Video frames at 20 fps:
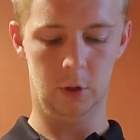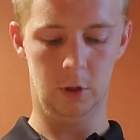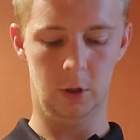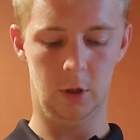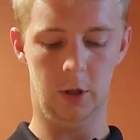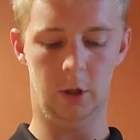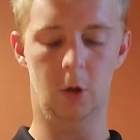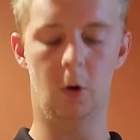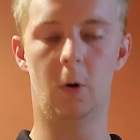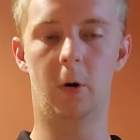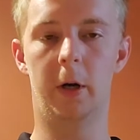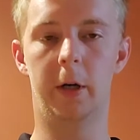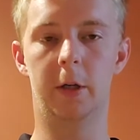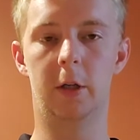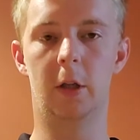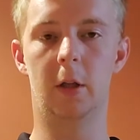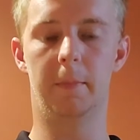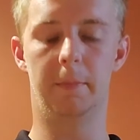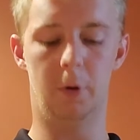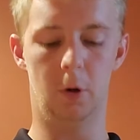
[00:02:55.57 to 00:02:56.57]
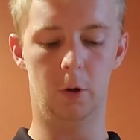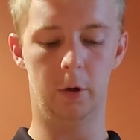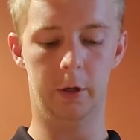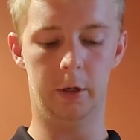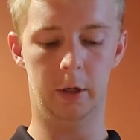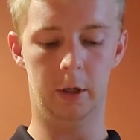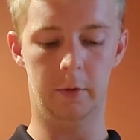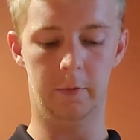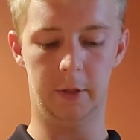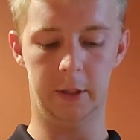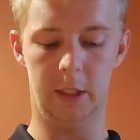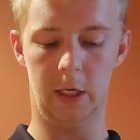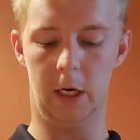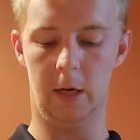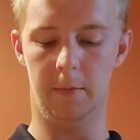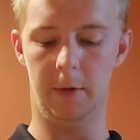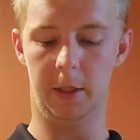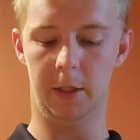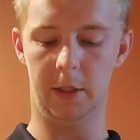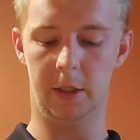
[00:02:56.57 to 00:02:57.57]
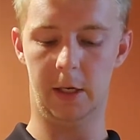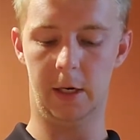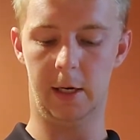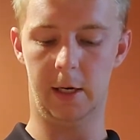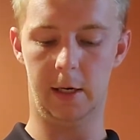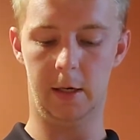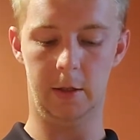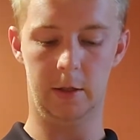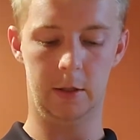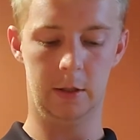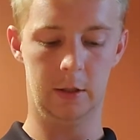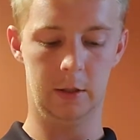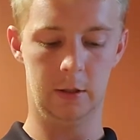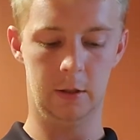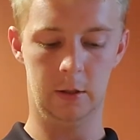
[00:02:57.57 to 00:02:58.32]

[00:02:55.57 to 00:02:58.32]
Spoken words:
According to the Bulletin of Atomic Scientists,